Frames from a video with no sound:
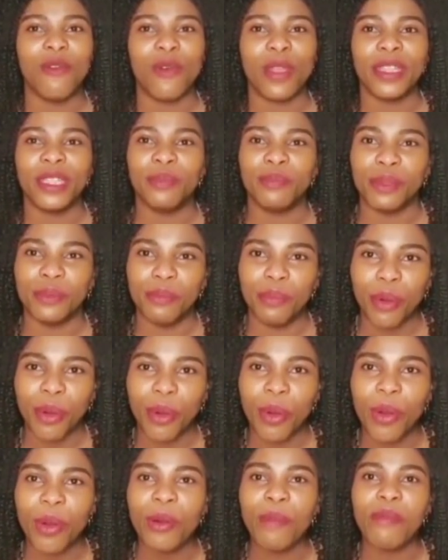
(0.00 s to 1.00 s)
White
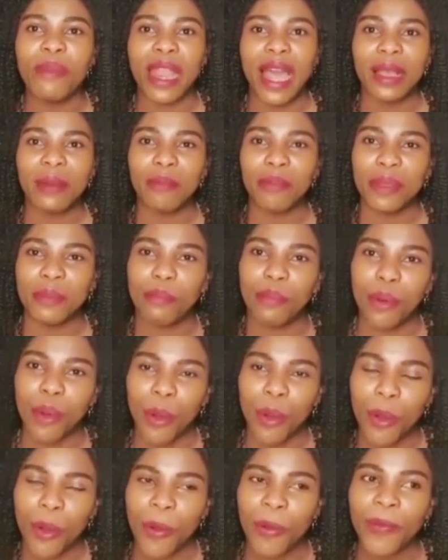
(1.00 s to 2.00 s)
people, black
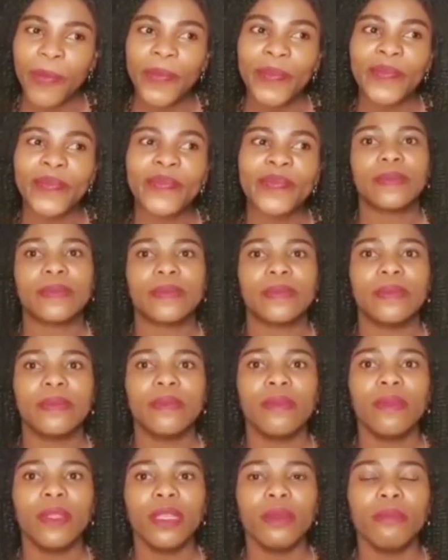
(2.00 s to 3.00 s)
people.
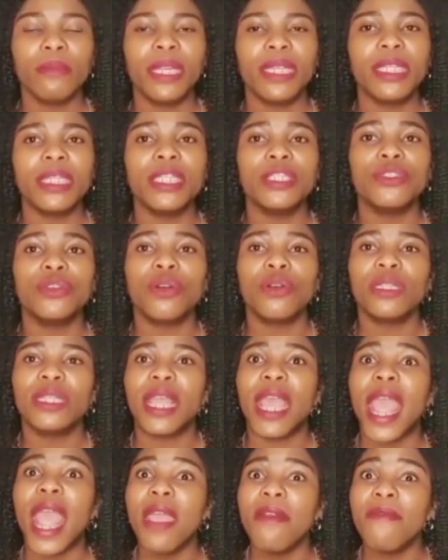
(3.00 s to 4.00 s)
But he
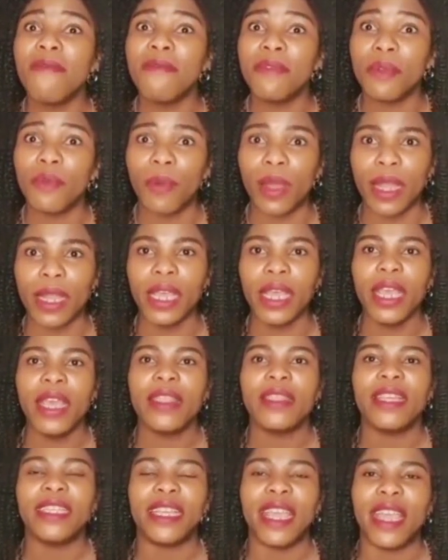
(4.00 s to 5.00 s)
told everyone
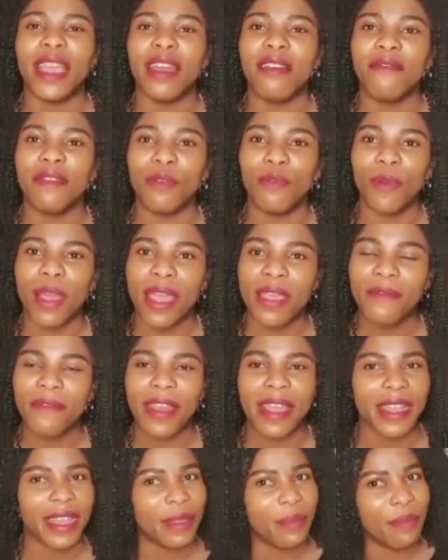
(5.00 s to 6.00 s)
that I have a
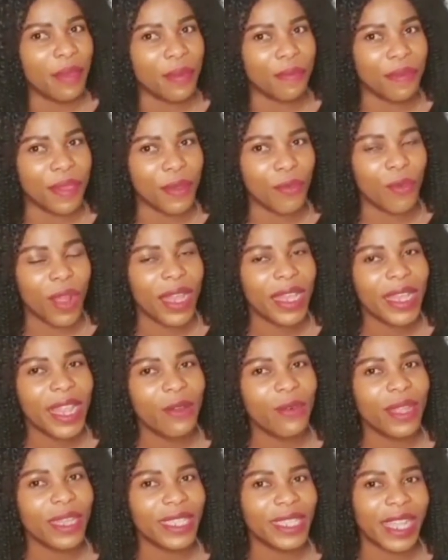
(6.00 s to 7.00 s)
wife and a baby. One
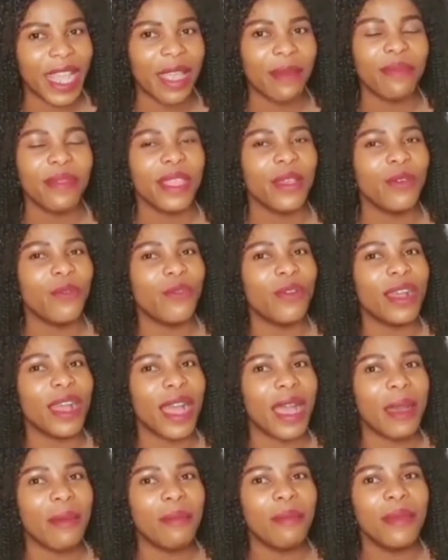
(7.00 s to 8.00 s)
day, one time, they will
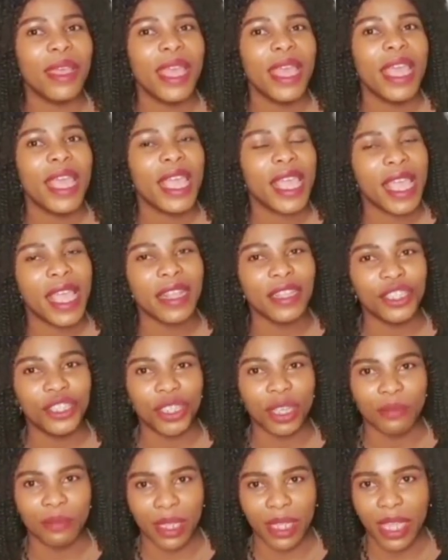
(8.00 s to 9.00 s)
come here in
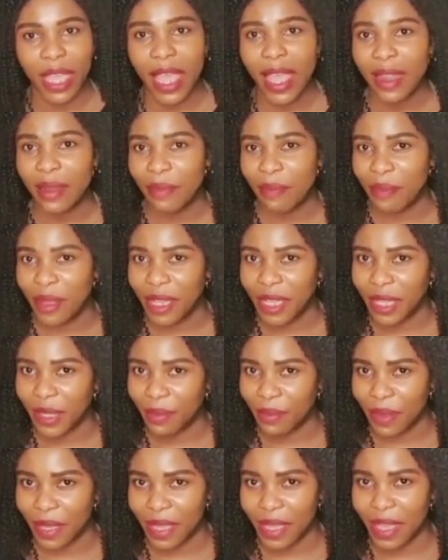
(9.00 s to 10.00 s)
Germany and
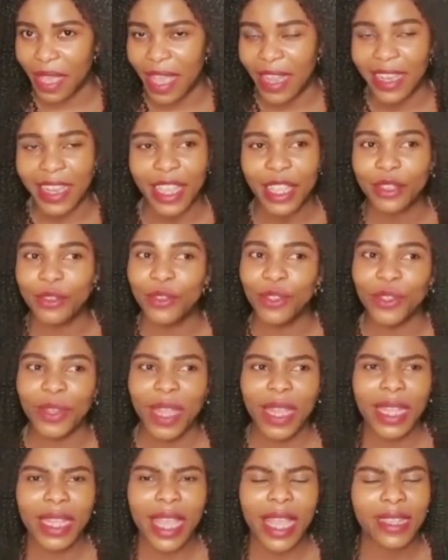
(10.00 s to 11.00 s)
meet me. And they
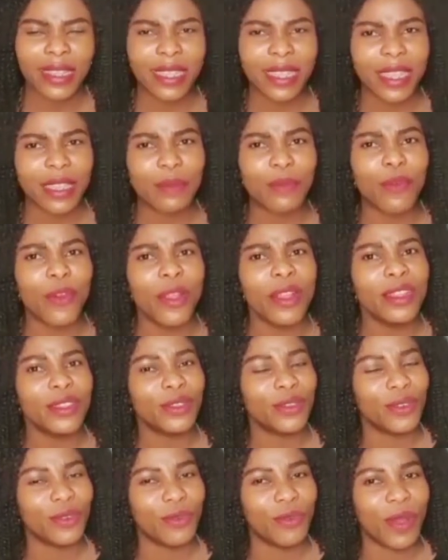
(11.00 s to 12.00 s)
usually ask him, "Where
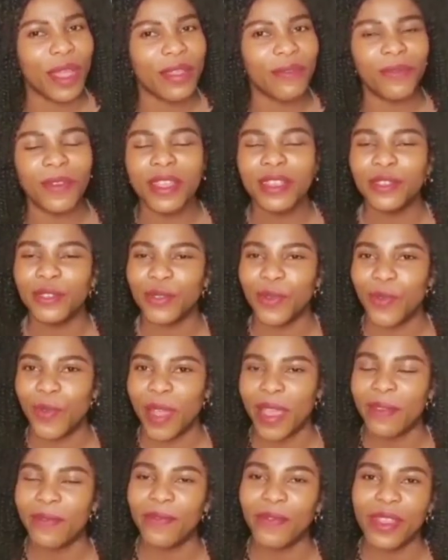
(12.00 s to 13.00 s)
is your wife? Where is your
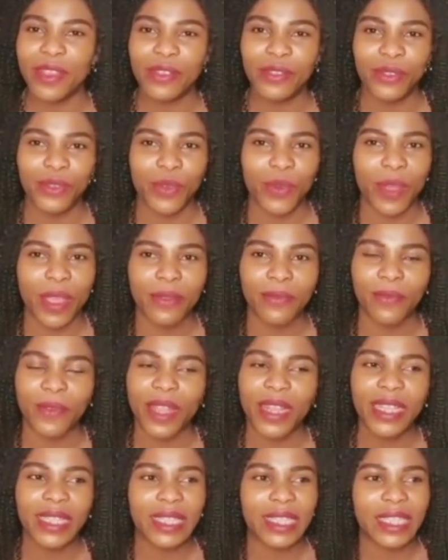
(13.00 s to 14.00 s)
wife? Where is your wife?
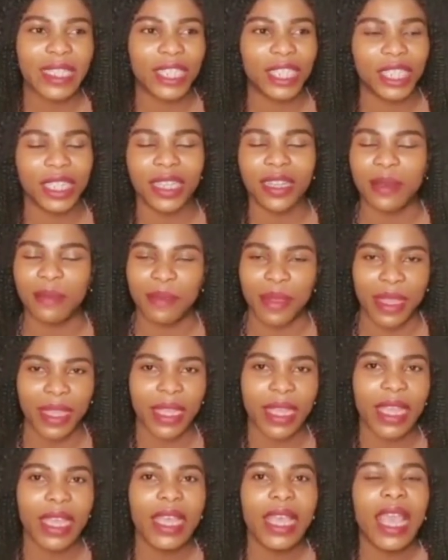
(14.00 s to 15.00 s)
When is she
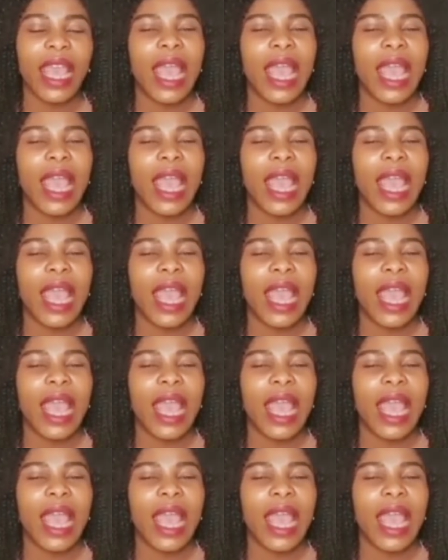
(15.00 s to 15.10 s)
coming?"